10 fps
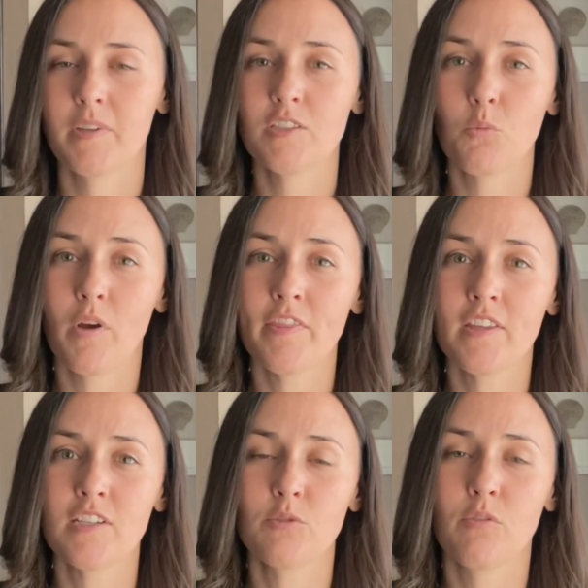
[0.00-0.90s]
It's one
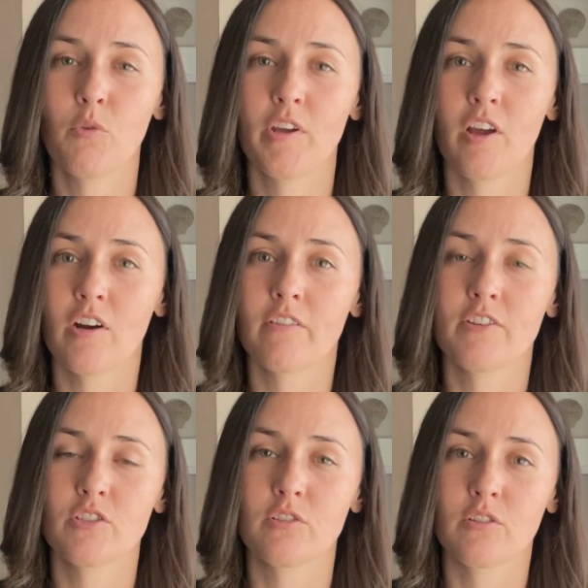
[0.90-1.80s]
thing to avoid
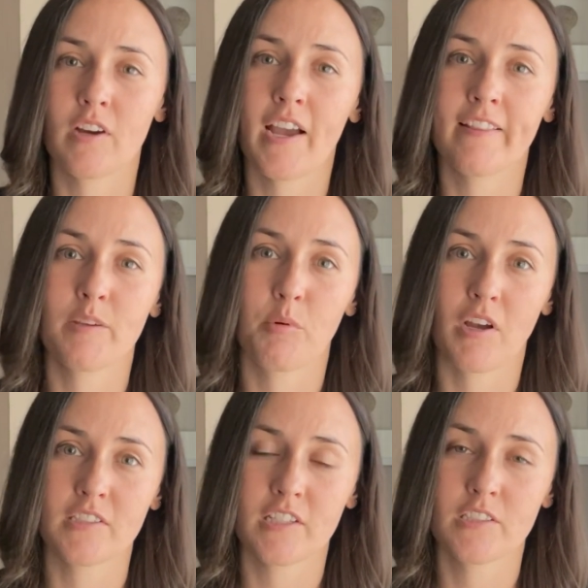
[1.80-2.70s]
artificial or highly
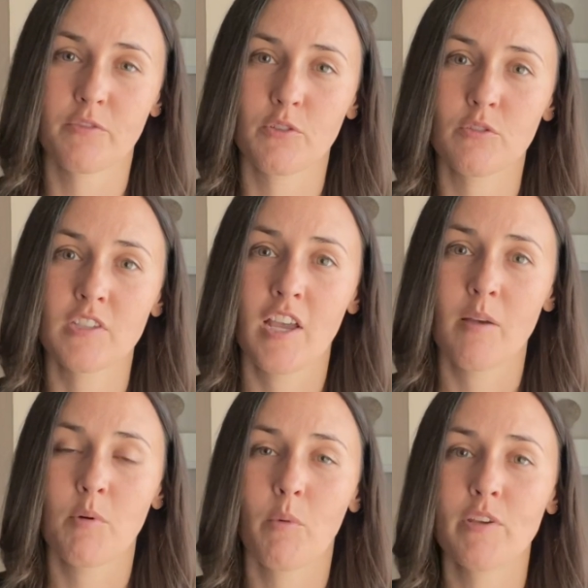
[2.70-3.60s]
processed foods,
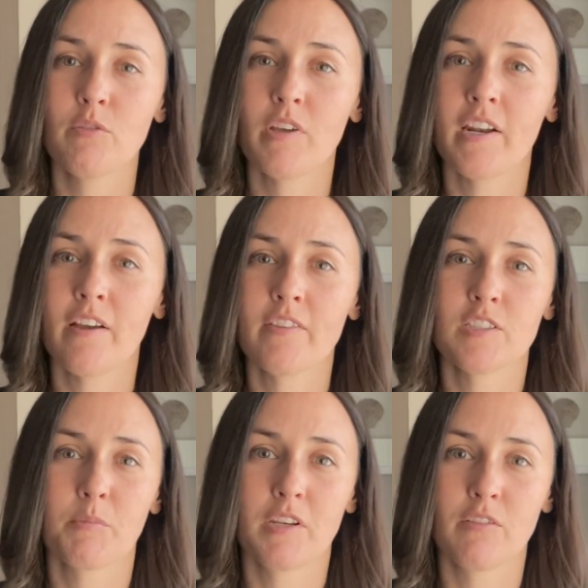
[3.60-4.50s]
but when you cut out
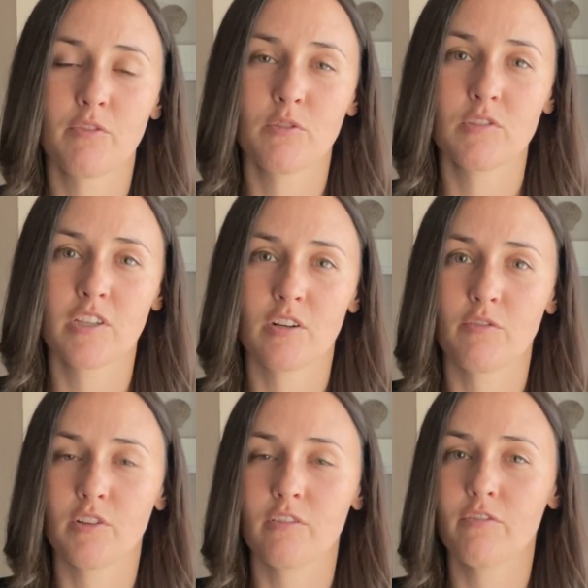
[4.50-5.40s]
this many foods that are
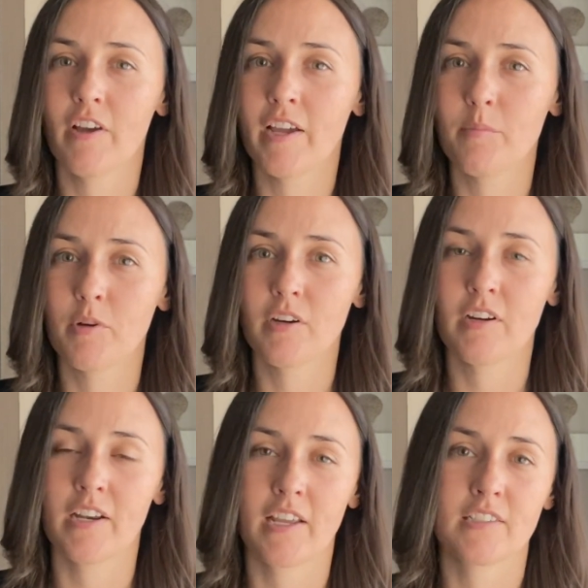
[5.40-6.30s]
full of fiber
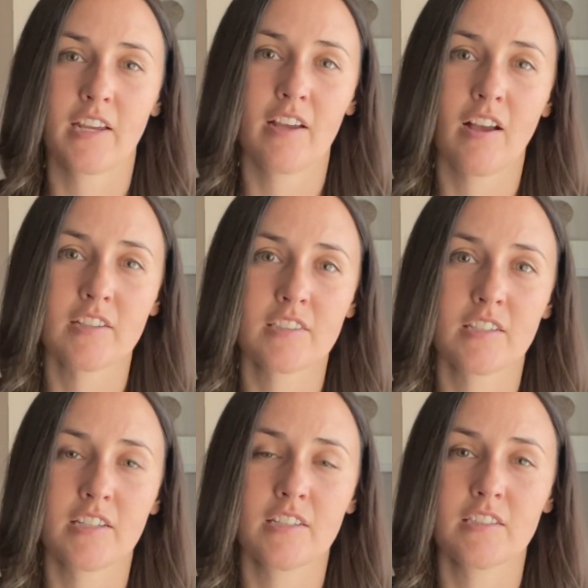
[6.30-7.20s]
and
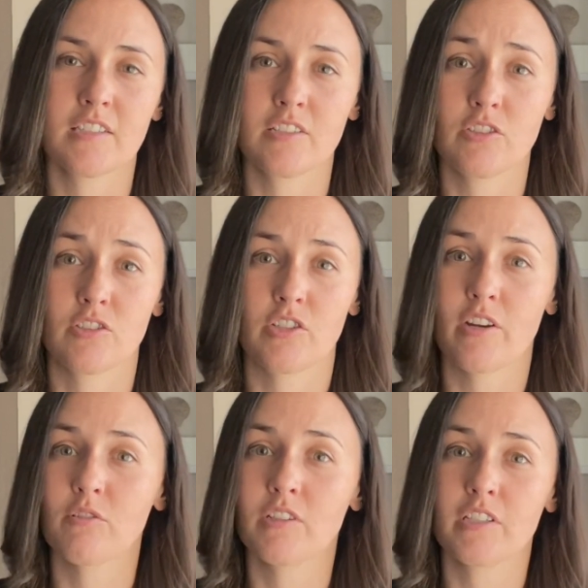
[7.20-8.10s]
antioxidants and just
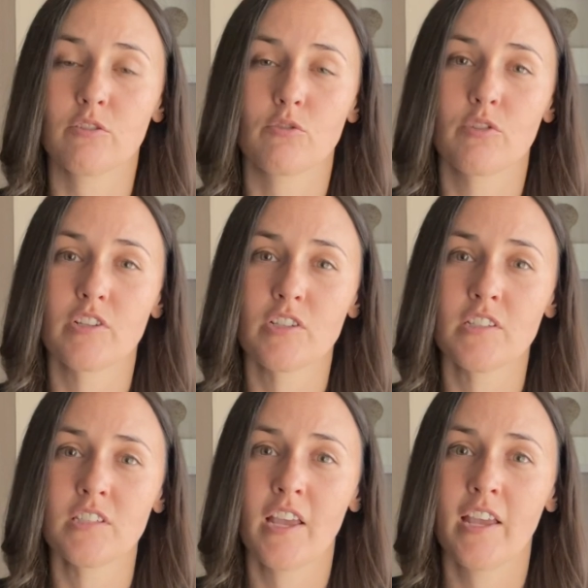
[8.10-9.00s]
generally
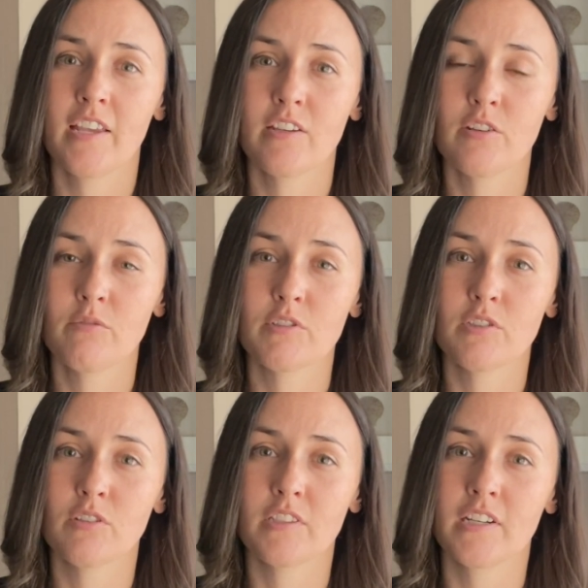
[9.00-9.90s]
nutritious, it could
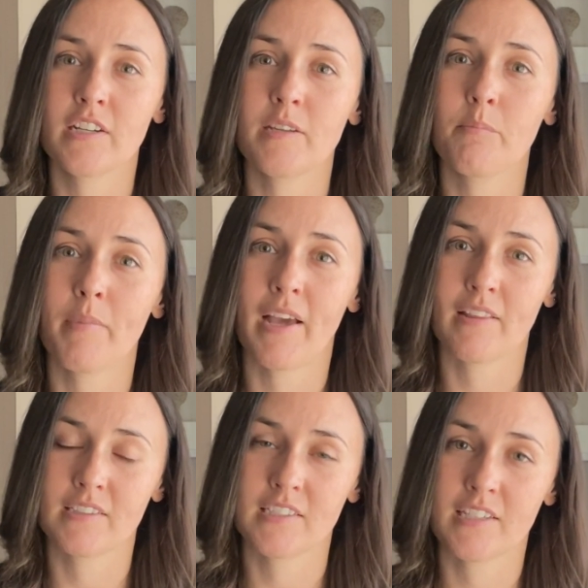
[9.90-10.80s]
result in an
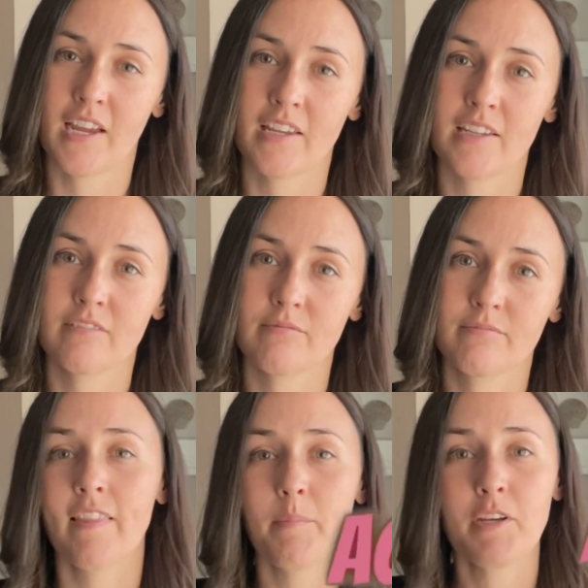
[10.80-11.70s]
imbalanced diet.
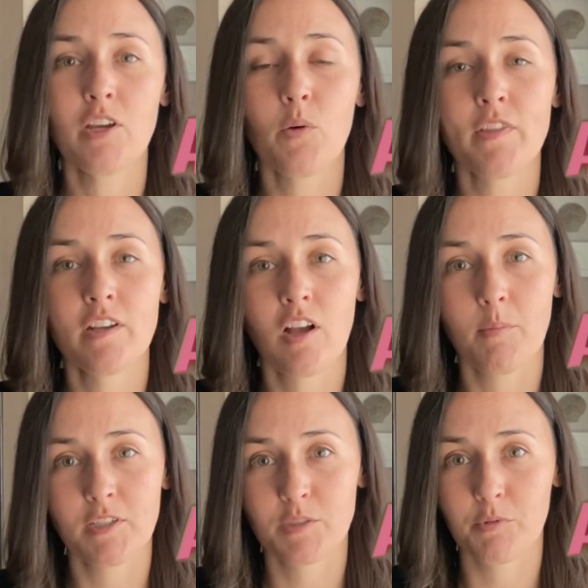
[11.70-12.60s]
Let me know in the
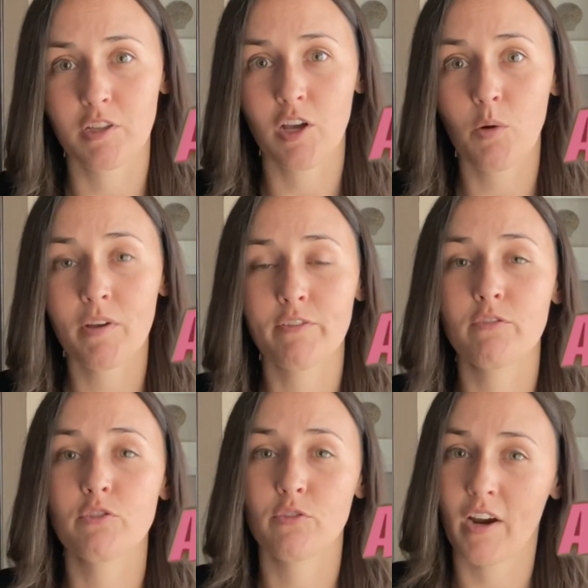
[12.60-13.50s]
comments below if
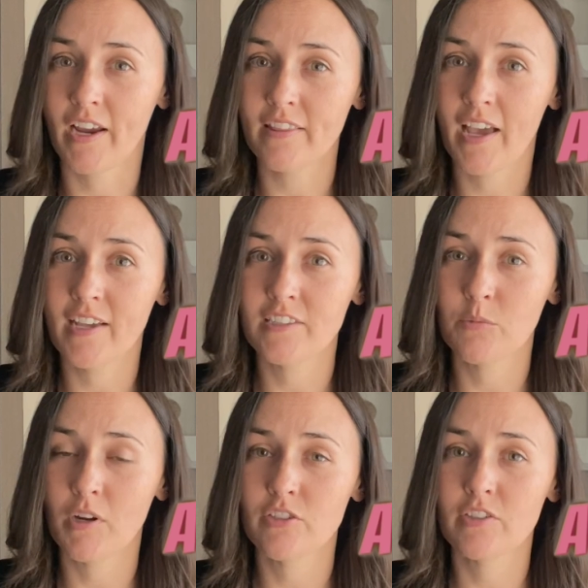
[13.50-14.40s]
you've tried the Acid
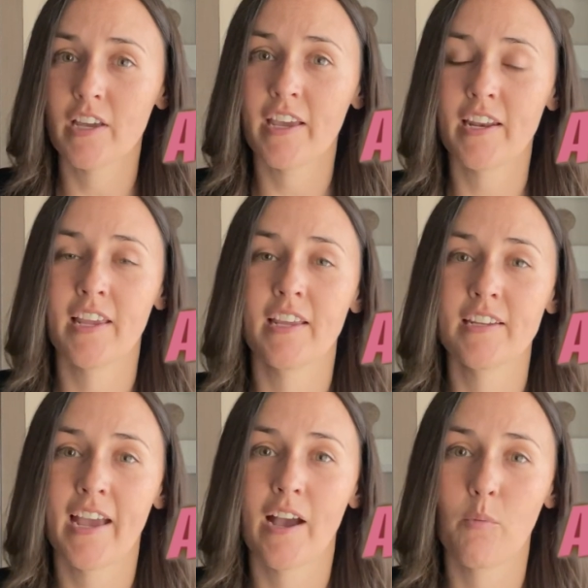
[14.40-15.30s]
Watcher diet and
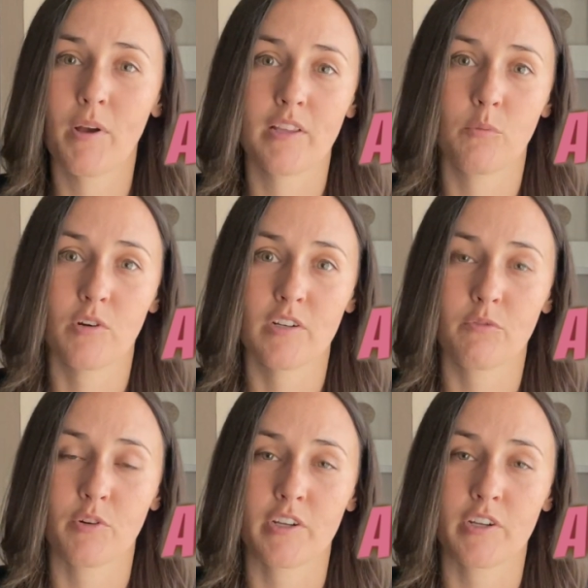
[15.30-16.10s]
how well it worked for